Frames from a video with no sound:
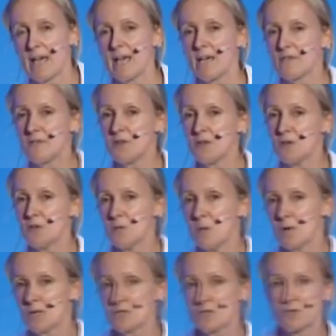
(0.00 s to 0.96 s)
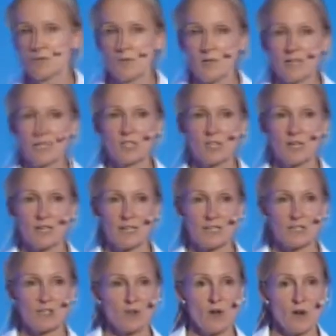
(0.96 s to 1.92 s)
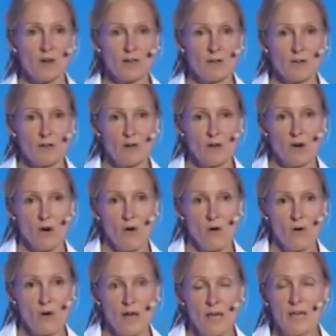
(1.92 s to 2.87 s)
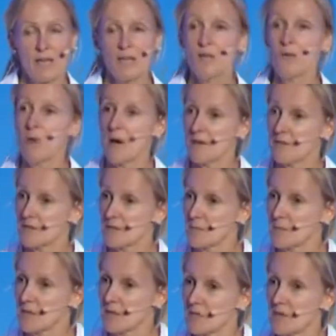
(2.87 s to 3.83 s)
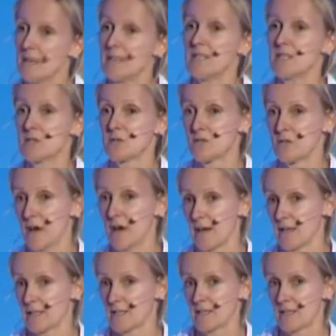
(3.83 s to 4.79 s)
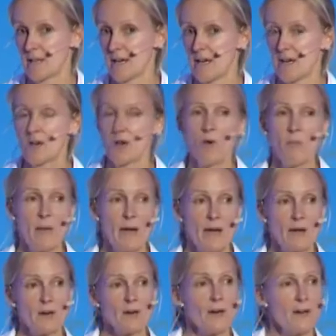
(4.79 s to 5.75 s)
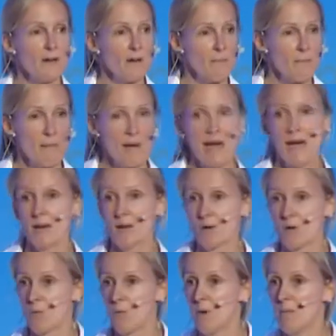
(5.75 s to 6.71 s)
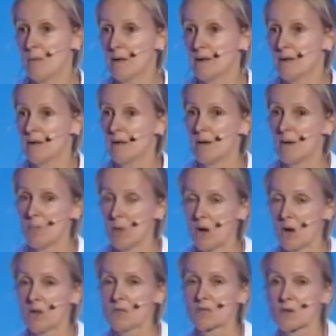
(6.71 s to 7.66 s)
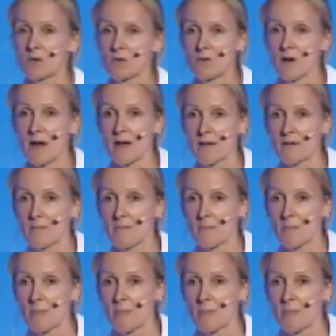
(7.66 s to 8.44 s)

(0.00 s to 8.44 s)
If you want to reach an extraordinary goal, you have to be ready to fight, no matter man or woman, blonde or gray.